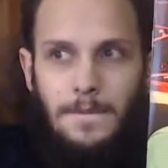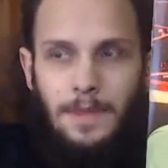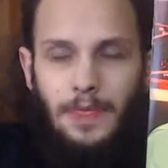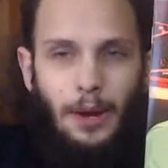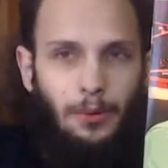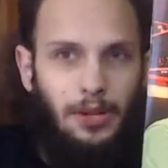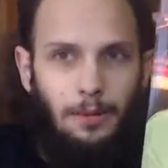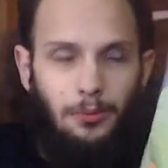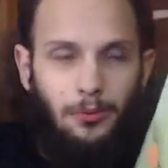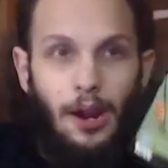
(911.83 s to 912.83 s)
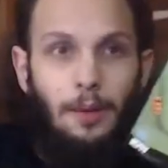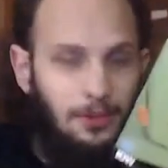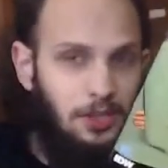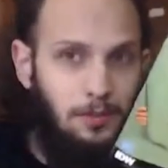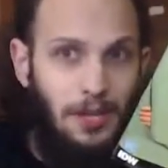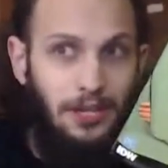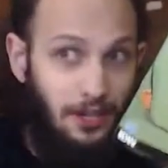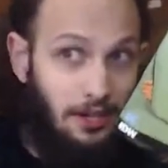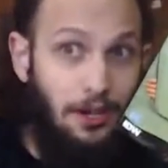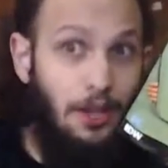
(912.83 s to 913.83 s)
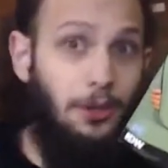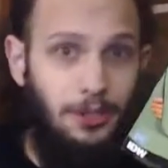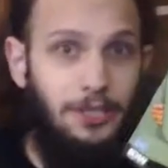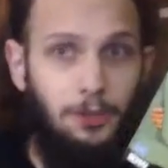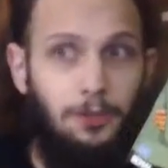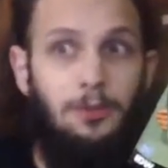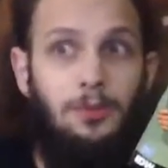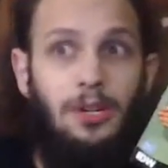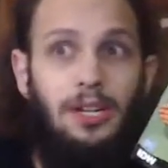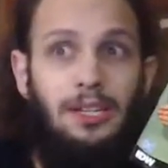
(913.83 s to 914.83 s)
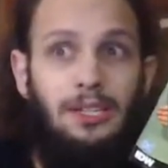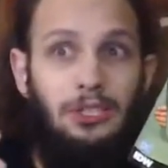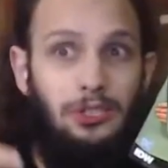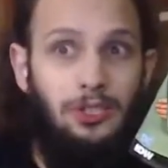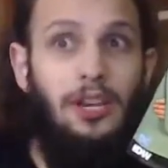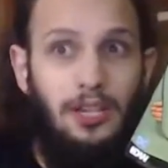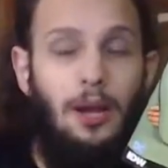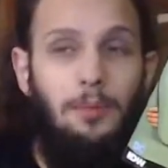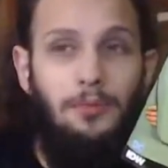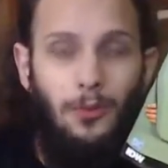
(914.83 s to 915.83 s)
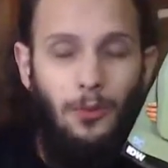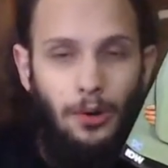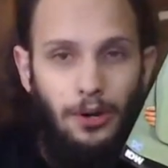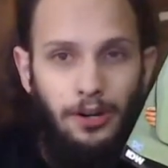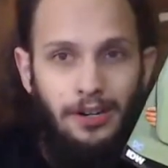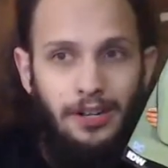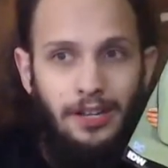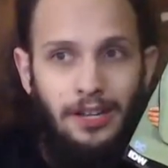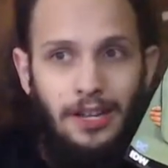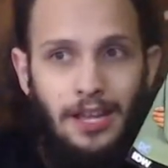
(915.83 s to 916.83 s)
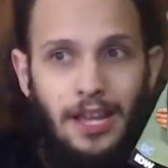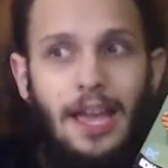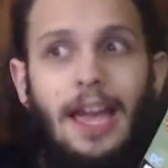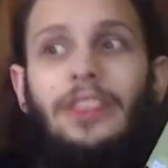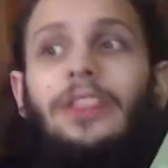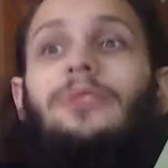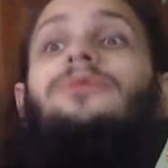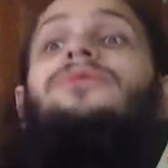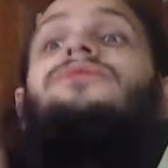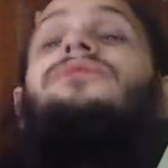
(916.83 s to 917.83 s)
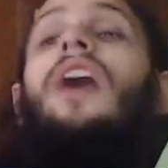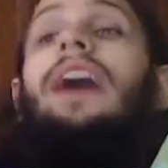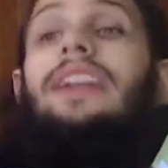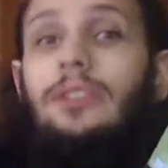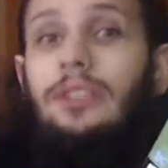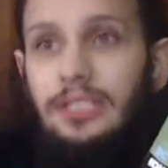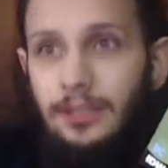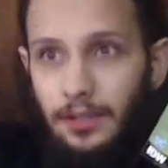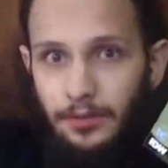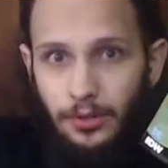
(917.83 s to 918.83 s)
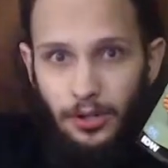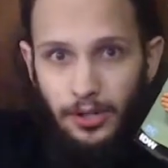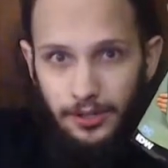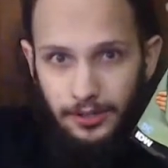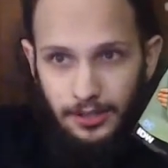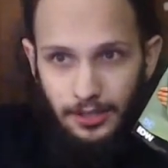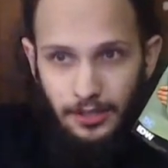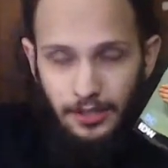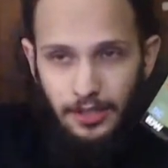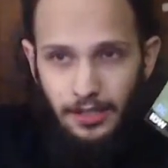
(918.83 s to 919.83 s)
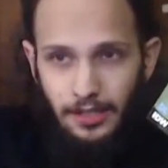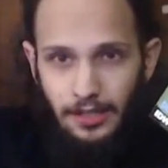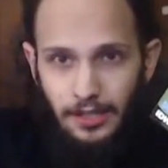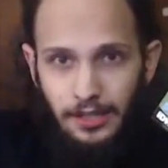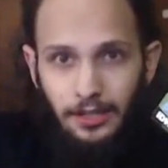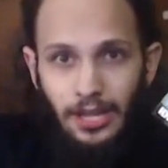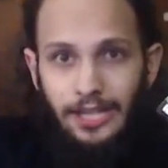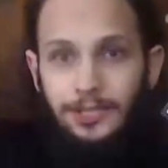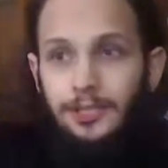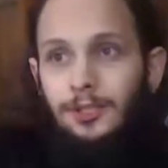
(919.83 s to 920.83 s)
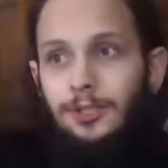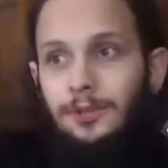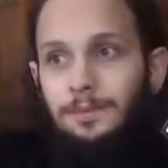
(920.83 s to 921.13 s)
that we're going to probably spend another issue setting up for, and then finally deliver on in the last issue.